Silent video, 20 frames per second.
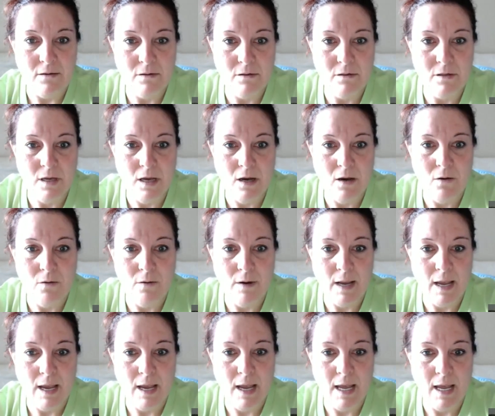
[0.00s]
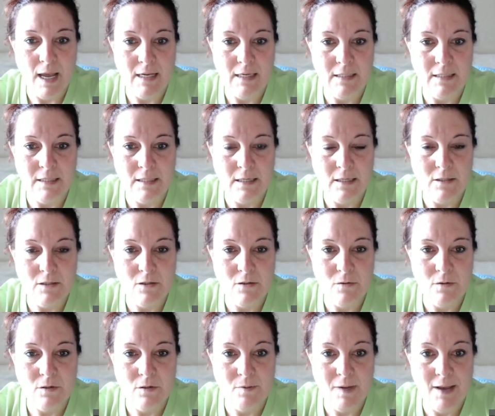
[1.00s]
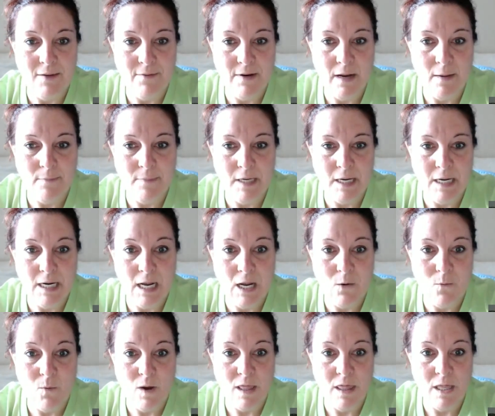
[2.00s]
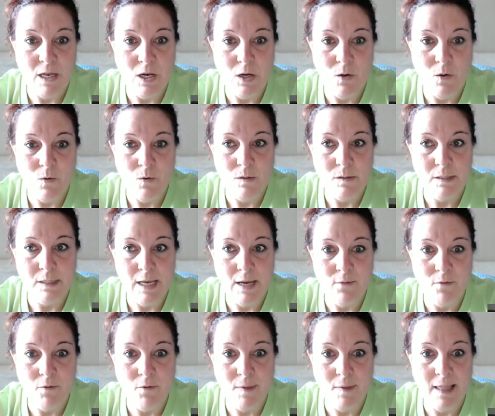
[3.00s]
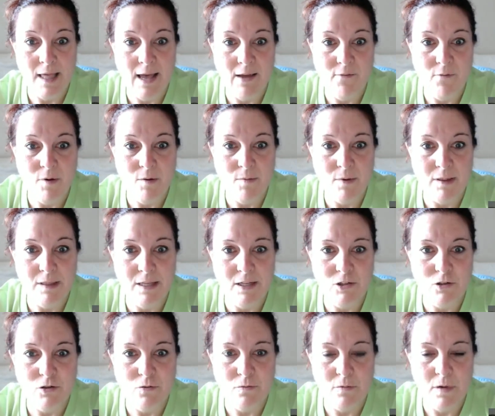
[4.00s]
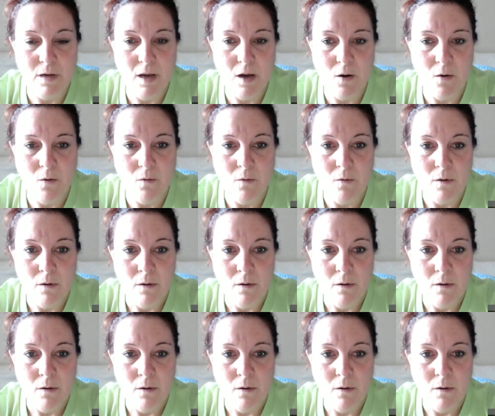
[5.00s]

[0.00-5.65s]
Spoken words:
So, and as soon as we have an update on when the new site will be live, we will let you know.